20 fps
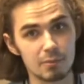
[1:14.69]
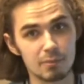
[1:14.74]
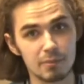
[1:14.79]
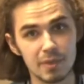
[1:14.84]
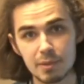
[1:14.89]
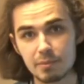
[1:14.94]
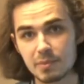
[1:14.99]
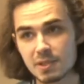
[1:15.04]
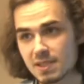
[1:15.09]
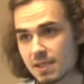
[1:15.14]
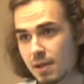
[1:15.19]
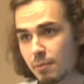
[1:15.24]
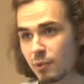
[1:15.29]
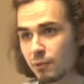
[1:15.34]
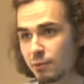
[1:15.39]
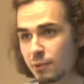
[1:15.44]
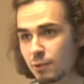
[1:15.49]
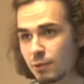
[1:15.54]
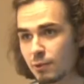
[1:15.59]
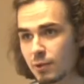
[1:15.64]
Maybe some
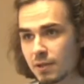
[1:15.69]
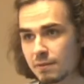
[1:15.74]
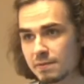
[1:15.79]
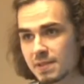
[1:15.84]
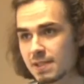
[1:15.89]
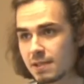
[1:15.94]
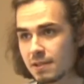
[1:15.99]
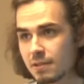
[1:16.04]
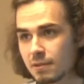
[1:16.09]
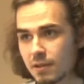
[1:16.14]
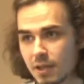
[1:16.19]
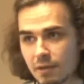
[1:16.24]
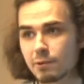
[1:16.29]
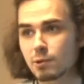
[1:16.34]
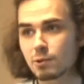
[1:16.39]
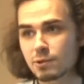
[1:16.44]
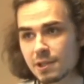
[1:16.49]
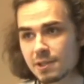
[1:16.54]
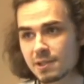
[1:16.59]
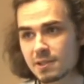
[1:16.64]
of you have
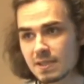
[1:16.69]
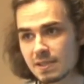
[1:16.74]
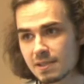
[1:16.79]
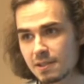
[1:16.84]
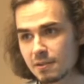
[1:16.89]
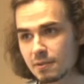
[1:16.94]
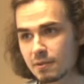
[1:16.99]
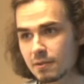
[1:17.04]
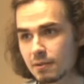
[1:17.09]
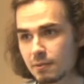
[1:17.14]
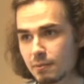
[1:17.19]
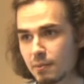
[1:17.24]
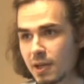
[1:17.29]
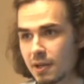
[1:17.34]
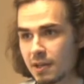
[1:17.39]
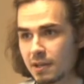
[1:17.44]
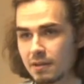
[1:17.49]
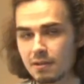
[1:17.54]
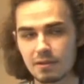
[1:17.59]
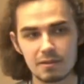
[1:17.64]
already seen
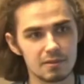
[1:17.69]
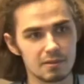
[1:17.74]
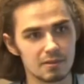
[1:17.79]
my